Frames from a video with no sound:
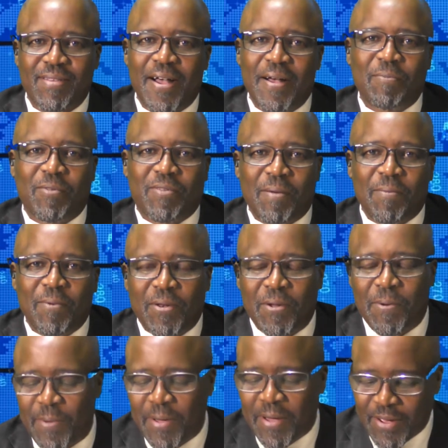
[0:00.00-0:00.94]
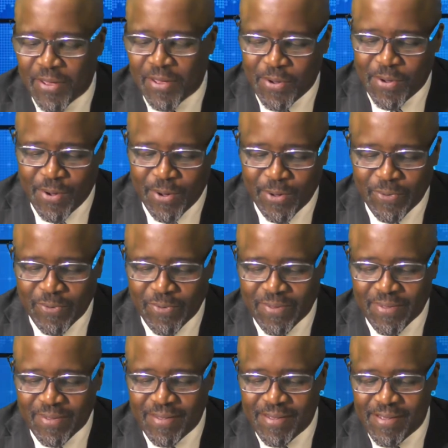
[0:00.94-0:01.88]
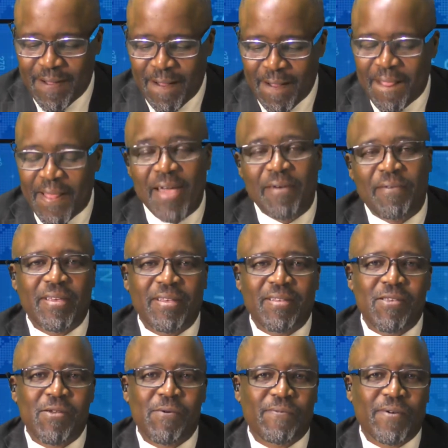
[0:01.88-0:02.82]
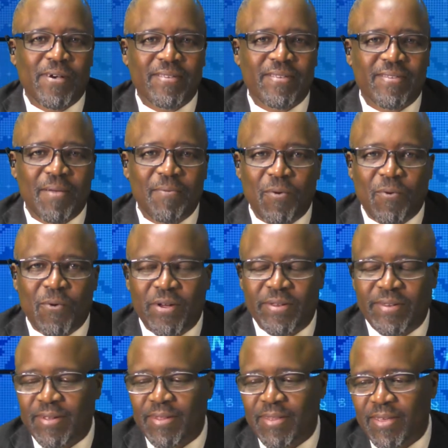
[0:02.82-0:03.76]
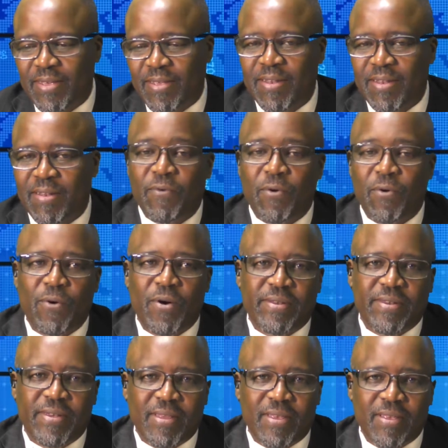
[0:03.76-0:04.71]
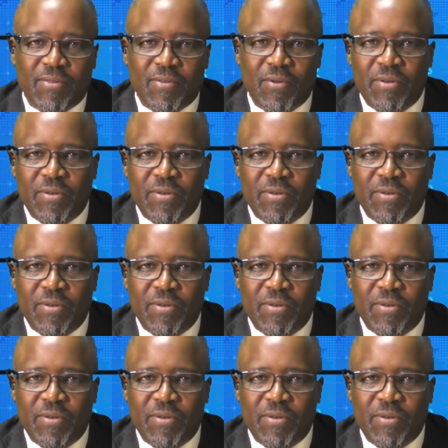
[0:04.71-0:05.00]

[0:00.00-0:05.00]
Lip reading: I'm Samuel Omwenga, your host. If this is your first time you're watching this, and if you're watching this on